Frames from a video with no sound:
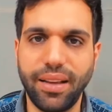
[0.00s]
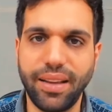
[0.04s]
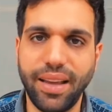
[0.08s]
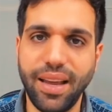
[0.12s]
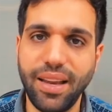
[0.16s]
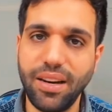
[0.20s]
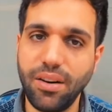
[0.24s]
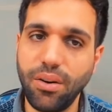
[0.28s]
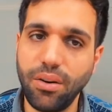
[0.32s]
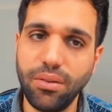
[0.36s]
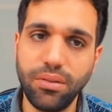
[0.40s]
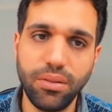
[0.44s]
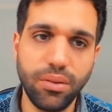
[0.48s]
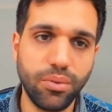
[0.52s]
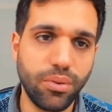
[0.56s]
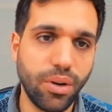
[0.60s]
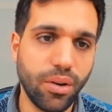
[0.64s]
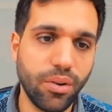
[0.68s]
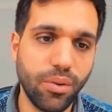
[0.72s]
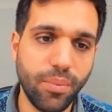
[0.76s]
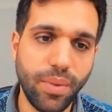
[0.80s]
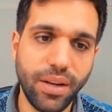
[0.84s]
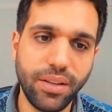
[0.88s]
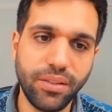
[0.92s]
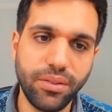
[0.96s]
I can only
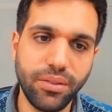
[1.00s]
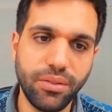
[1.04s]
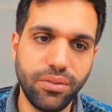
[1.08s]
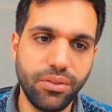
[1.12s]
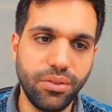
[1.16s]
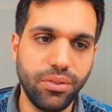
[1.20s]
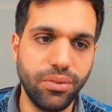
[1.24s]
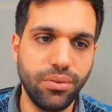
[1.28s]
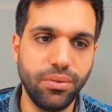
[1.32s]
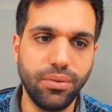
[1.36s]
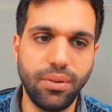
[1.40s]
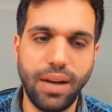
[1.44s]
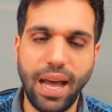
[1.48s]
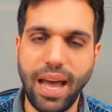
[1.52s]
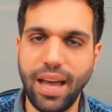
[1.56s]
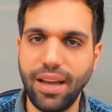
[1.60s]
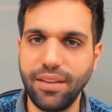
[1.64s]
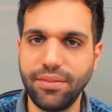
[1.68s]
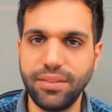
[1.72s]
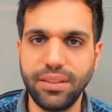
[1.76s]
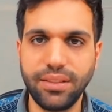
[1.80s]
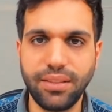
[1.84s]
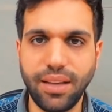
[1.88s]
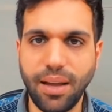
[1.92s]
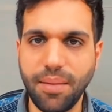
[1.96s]
recommend you to
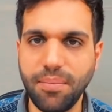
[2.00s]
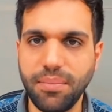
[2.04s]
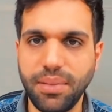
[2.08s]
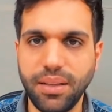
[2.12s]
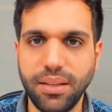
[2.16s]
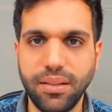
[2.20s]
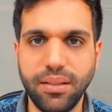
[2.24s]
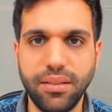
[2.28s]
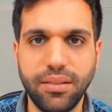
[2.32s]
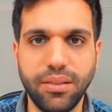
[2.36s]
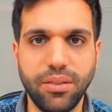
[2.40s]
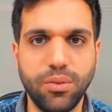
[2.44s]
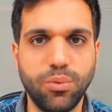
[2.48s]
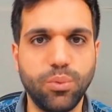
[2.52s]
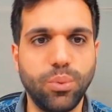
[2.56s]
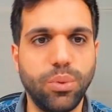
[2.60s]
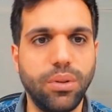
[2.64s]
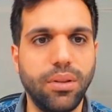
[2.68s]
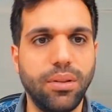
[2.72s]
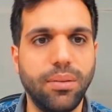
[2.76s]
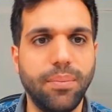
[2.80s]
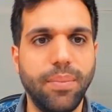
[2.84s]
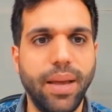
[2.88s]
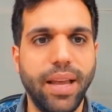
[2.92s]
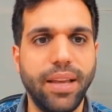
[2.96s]
have a template. It
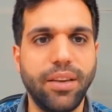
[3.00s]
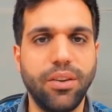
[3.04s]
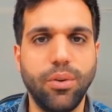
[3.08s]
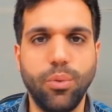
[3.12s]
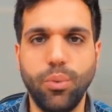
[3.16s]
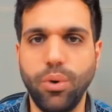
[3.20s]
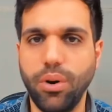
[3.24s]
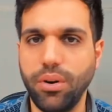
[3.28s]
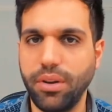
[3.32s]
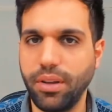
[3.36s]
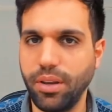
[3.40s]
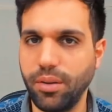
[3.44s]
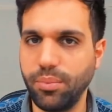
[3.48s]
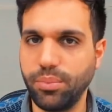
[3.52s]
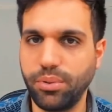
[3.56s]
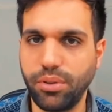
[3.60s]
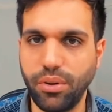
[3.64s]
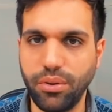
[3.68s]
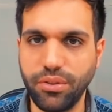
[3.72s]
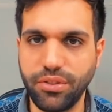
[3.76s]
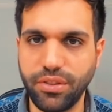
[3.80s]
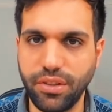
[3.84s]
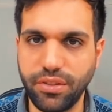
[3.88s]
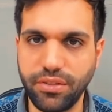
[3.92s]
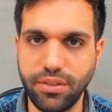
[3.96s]
will make your working
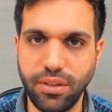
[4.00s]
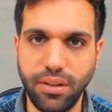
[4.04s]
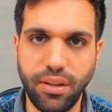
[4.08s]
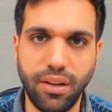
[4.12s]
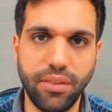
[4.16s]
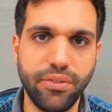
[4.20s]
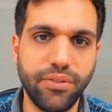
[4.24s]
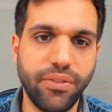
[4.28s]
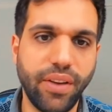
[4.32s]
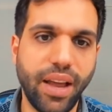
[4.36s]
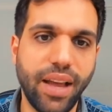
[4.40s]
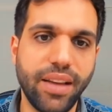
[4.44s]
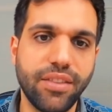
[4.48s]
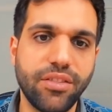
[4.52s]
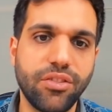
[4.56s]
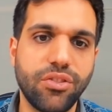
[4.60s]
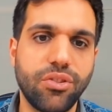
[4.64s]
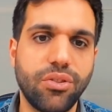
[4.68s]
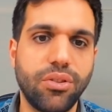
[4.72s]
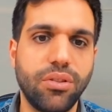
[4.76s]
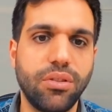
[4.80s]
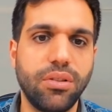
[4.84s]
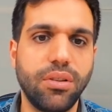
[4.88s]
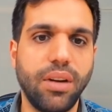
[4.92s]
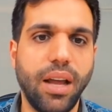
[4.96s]
process a lot
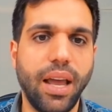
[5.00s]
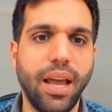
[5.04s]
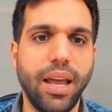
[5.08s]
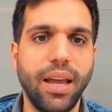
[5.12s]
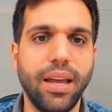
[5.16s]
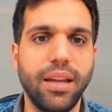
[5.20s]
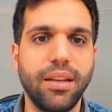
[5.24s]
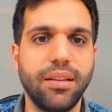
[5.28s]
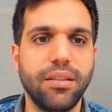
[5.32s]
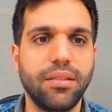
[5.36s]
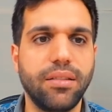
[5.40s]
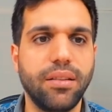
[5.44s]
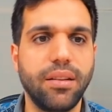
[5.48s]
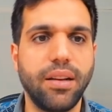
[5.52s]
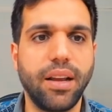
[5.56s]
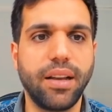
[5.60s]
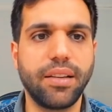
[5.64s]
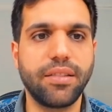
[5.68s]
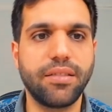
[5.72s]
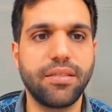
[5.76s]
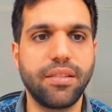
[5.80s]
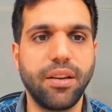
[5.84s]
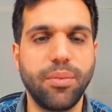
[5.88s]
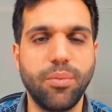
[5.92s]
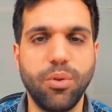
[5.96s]
faster, and the
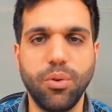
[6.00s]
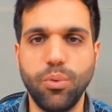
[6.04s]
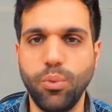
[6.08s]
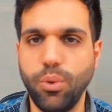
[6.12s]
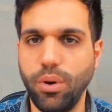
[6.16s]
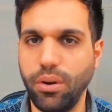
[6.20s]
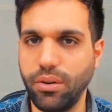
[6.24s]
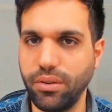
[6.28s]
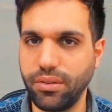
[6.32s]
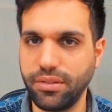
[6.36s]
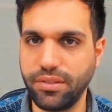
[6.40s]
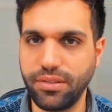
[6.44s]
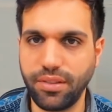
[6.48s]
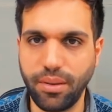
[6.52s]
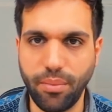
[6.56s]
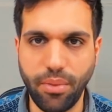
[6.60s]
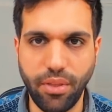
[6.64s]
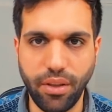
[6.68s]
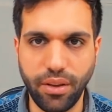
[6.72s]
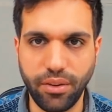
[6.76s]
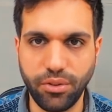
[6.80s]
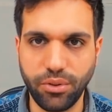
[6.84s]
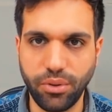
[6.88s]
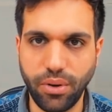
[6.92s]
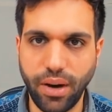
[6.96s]
next time you work on
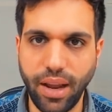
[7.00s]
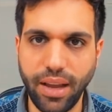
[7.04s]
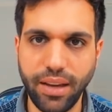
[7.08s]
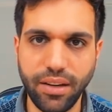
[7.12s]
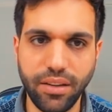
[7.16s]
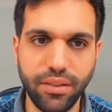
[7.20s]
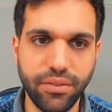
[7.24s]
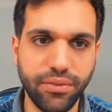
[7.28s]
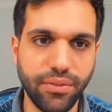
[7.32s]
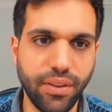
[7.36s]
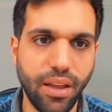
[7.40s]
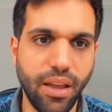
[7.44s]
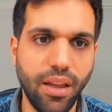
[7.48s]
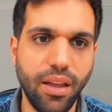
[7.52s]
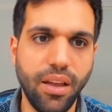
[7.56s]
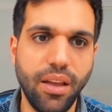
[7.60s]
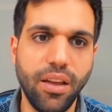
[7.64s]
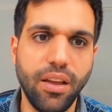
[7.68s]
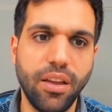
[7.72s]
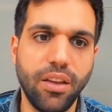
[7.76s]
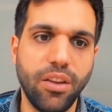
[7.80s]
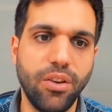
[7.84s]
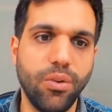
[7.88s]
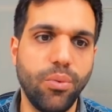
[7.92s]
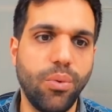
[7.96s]
something creative
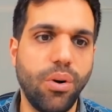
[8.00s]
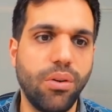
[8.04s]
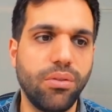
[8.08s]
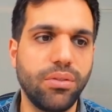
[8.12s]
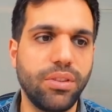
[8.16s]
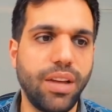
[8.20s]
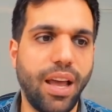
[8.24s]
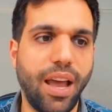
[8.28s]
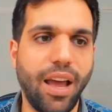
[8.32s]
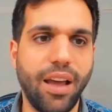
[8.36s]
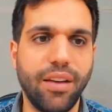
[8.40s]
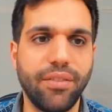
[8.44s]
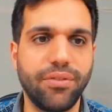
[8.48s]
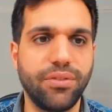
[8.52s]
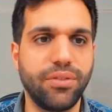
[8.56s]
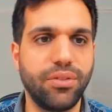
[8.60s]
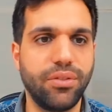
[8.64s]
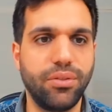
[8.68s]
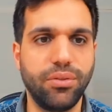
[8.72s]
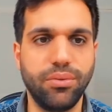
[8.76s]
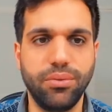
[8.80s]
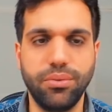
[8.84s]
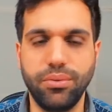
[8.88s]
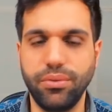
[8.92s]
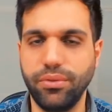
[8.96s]
you won't have
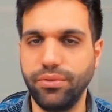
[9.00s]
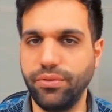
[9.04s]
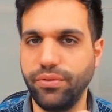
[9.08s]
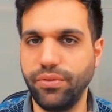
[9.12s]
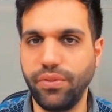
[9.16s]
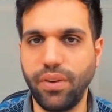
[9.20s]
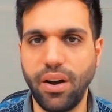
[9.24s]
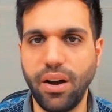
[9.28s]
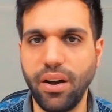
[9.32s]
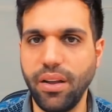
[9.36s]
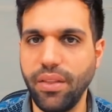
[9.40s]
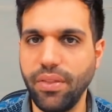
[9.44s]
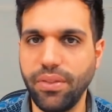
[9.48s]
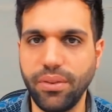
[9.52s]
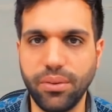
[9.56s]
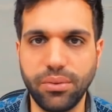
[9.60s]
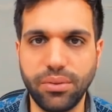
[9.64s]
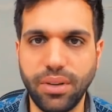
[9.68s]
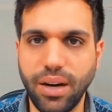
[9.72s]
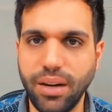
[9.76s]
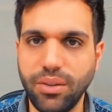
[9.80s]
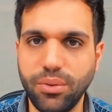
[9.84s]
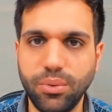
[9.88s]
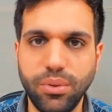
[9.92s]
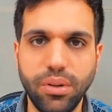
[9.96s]
to find the
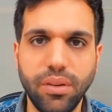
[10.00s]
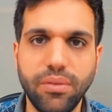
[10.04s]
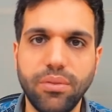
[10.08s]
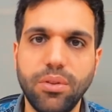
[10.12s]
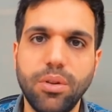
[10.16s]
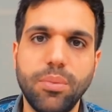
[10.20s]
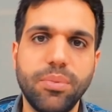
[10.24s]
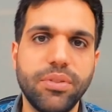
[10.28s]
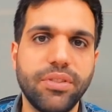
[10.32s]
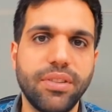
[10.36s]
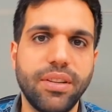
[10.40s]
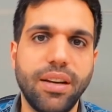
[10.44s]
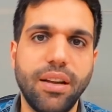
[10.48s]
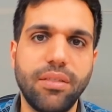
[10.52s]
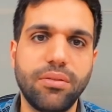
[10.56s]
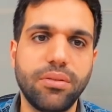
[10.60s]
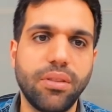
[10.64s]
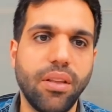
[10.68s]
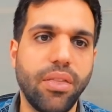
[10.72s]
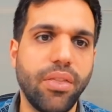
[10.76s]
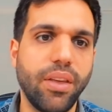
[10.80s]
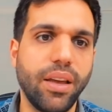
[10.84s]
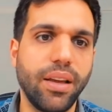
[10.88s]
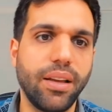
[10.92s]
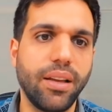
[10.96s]
right reverbs and
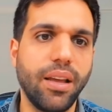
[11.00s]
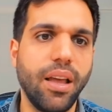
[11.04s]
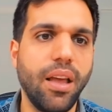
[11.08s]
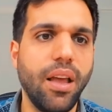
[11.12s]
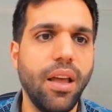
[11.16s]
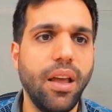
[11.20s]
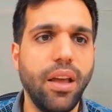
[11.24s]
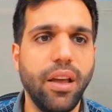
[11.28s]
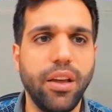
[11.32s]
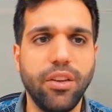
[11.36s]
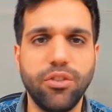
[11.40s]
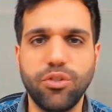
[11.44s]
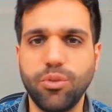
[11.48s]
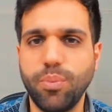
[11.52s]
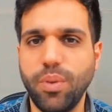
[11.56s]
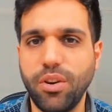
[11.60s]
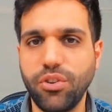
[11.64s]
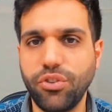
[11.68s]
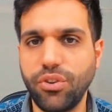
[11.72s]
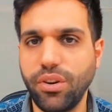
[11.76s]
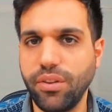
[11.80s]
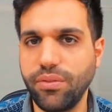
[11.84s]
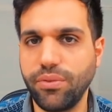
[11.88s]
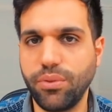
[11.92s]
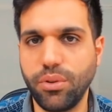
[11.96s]
everything.
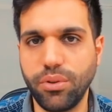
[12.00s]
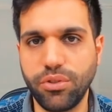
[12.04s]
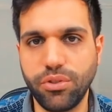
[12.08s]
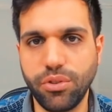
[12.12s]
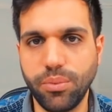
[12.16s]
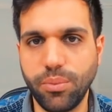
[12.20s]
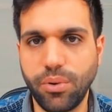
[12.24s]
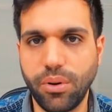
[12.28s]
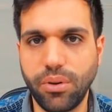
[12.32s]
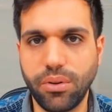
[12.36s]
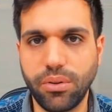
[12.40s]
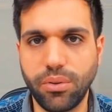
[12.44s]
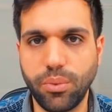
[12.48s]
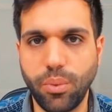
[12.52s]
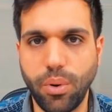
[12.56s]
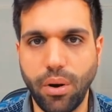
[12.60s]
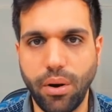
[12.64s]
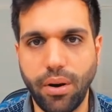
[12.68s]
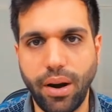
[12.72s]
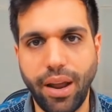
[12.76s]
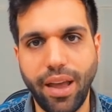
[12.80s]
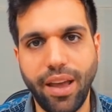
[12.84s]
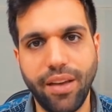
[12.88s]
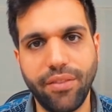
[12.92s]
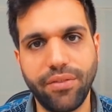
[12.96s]
Especially for tomorrow, where
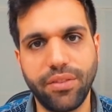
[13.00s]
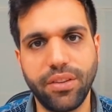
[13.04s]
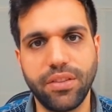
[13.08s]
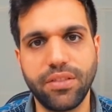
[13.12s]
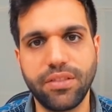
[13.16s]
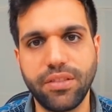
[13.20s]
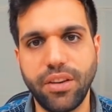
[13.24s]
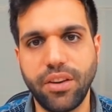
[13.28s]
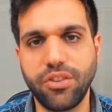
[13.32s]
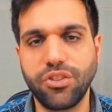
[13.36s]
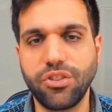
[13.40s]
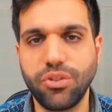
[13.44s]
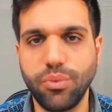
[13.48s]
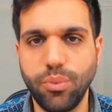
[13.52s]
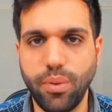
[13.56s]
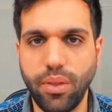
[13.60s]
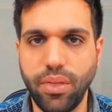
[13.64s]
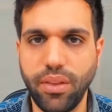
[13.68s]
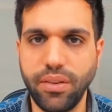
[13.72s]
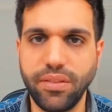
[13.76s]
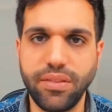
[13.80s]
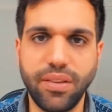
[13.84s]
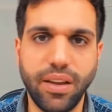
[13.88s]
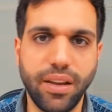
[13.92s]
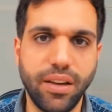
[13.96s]
I have the session with
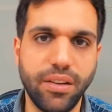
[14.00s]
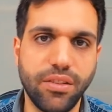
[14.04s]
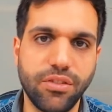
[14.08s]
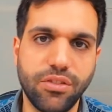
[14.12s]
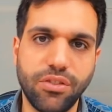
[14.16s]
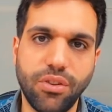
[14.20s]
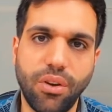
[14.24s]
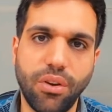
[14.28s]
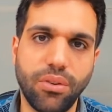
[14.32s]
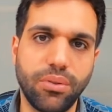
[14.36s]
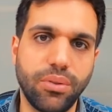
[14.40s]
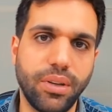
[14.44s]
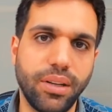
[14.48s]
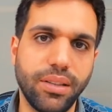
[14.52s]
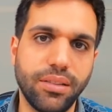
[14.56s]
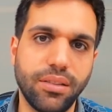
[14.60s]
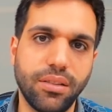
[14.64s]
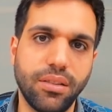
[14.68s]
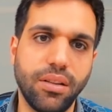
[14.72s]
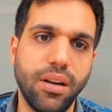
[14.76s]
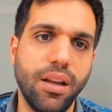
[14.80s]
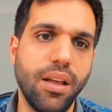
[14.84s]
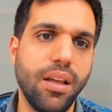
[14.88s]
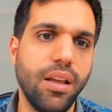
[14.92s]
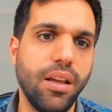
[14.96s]
the singer and
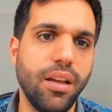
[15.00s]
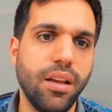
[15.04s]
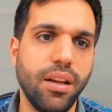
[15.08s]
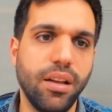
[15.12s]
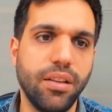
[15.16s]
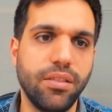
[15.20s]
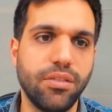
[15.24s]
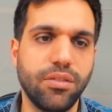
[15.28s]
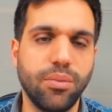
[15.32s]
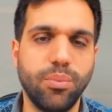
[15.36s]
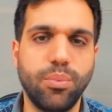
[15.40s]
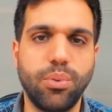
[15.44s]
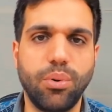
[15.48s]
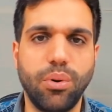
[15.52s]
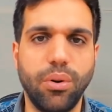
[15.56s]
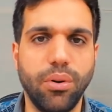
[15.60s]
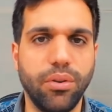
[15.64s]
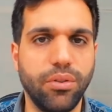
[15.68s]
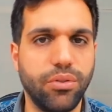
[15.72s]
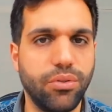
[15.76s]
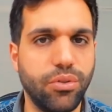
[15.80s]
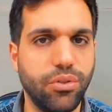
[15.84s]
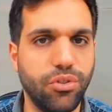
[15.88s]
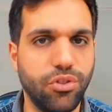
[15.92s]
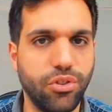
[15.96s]
songwriter, it's
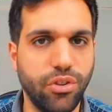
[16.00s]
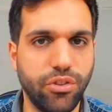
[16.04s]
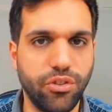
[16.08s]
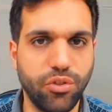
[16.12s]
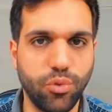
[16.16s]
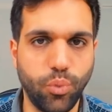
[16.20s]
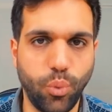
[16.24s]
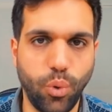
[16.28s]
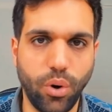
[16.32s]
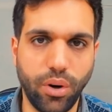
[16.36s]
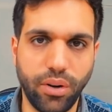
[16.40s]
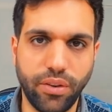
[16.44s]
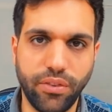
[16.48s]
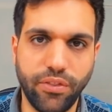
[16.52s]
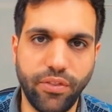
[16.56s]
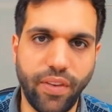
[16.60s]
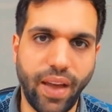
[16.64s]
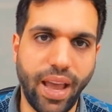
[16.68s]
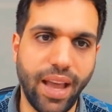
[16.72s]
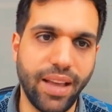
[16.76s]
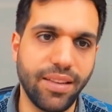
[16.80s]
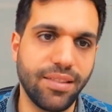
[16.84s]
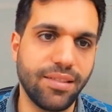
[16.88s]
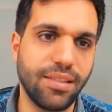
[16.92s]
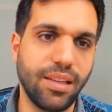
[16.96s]
important to just work
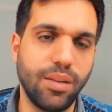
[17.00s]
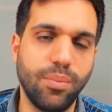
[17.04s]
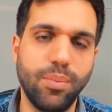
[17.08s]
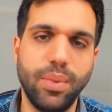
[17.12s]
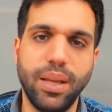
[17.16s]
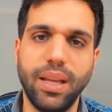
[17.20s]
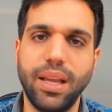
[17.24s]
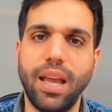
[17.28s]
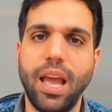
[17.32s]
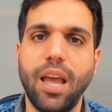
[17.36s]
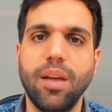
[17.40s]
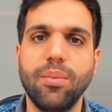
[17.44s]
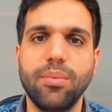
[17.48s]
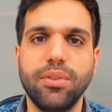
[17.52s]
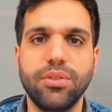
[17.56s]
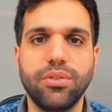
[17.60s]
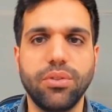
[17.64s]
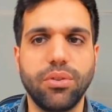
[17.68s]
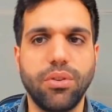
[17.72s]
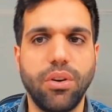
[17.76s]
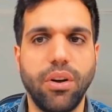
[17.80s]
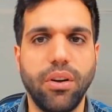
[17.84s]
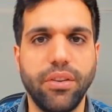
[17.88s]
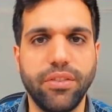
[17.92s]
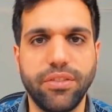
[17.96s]
fast and being able to
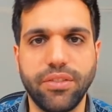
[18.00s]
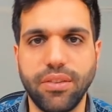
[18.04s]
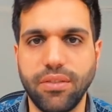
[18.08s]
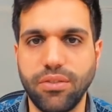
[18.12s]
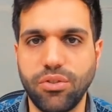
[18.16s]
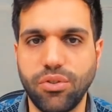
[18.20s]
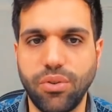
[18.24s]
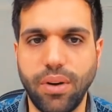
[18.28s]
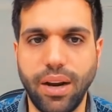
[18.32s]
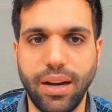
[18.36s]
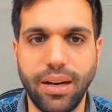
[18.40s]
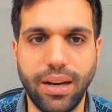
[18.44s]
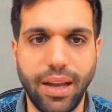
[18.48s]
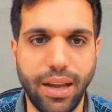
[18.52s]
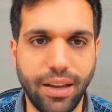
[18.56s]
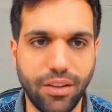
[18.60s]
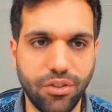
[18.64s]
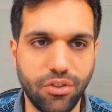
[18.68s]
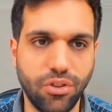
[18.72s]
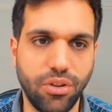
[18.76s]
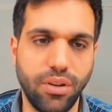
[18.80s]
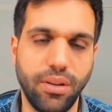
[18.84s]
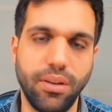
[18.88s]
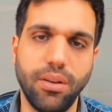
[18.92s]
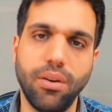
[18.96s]
concentrate
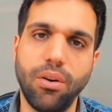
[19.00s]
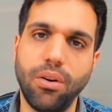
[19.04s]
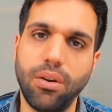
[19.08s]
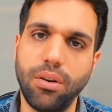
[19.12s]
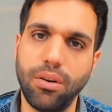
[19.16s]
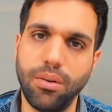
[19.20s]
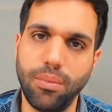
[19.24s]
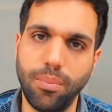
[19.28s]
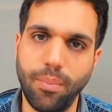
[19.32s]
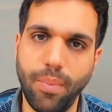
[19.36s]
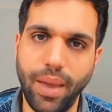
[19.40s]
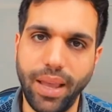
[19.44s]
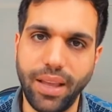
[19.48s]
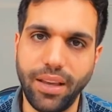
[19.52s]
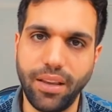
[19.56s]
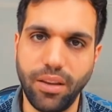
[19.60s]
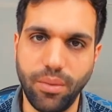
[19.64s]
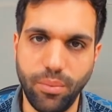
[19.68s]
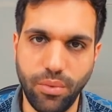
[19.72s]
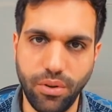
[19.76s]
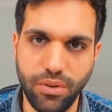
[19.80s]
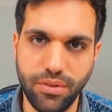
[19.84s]
actually on making